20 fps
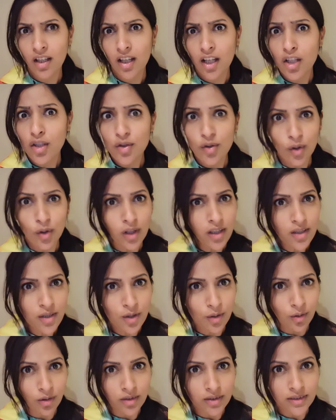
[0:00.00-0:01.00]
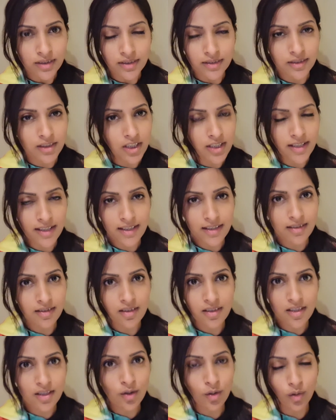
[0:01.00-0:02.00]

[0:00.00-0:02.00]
soy sauce, just